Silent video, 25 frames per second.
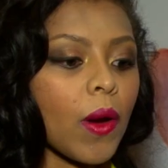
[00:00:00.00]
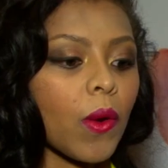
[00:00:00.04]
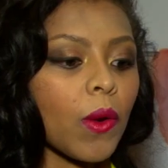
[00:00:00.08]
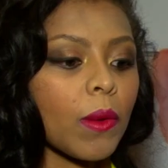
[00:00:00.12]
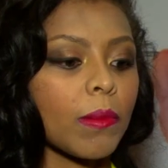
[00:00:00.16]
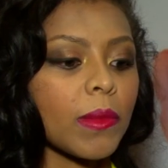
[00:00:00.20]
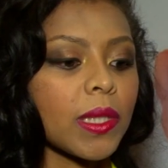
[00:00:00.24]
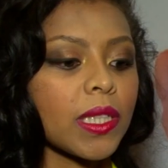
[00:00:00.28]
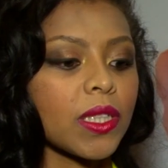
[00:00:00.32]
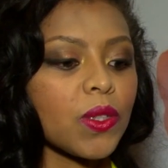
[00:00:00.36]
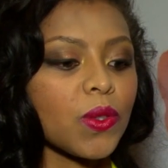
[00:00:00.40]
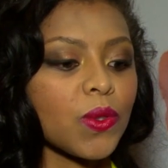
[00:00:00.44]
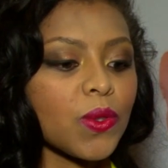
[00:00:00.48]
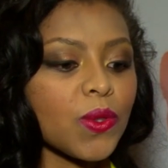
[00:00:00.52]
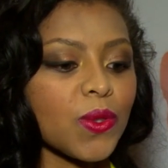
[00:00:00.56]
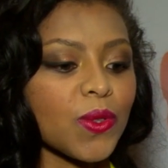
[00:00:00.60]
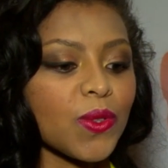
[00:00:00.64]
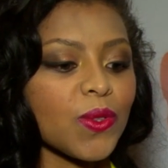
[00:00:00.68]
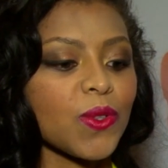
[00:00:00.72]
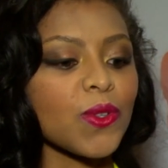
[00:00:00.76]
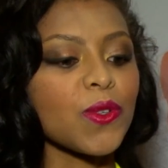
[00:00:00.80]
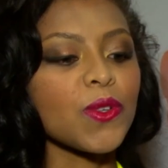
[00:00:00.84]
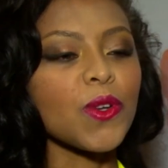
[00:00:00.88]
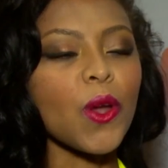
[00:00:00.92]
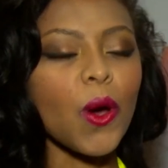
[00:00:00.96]
A woman who
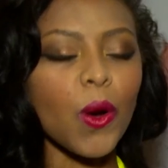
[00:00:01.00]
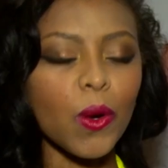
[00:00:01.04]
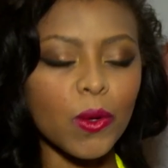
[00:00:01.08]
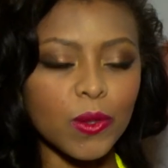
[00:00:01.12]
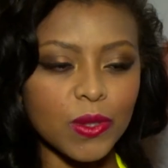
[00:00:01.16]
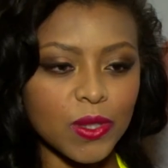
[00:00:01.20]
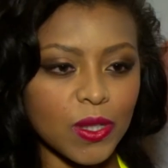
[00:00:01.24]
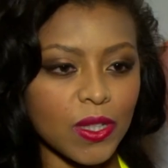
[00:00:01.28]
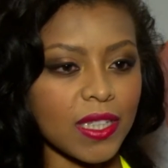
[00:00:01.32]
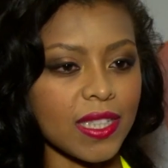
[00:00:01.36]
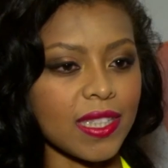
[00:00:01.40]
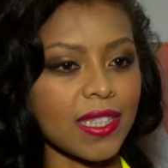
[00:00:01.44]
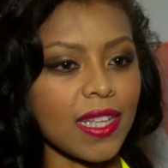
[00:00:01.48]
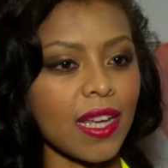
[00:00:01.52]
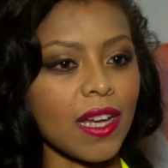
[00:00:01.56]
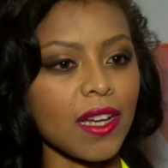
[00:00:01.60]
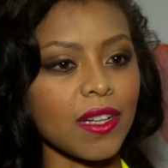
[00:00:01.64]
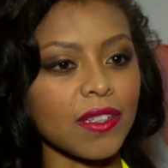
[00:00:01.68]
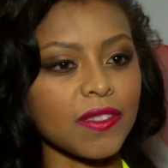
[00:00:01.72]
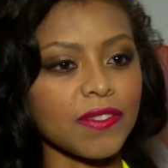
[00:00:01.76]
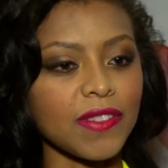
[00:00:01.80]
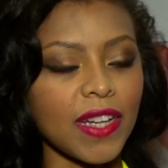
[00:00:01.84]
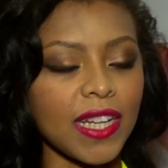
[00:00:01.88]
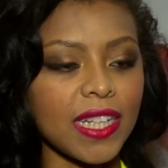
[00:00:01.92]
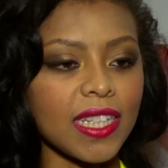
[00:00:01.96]
knows
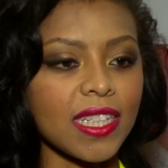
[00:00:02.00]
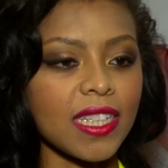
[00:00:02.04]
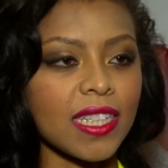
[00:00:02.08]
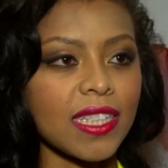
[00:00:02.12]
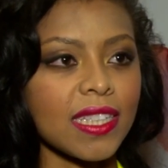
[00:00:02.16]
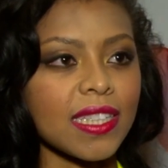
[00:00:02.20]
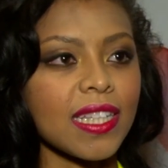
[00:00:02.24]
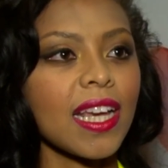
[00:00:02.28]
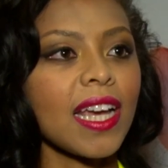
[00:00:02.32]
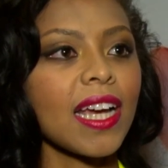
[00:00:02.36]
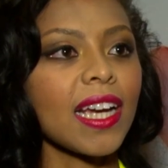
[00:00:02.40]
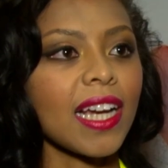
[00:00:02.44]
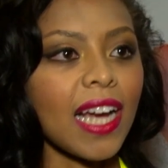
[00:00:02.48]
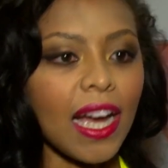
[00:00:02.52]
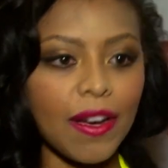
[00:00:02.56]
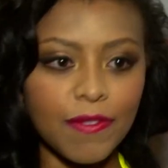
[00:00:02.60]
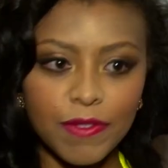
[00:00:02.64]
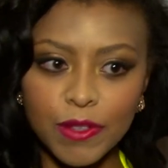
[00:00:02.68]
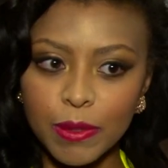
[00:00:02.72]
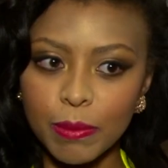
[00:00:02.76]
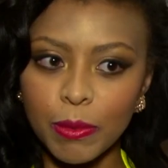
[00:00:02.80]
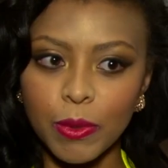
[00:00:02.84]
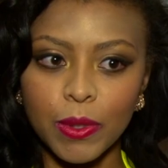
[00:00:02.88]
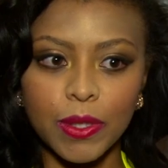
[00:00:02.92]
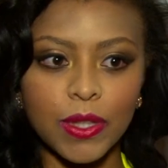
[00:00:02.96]
herself and is
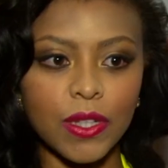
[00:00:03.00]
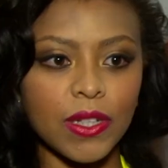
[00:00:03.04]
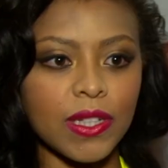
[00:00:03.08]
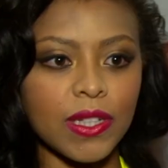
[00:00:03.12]
comfortable with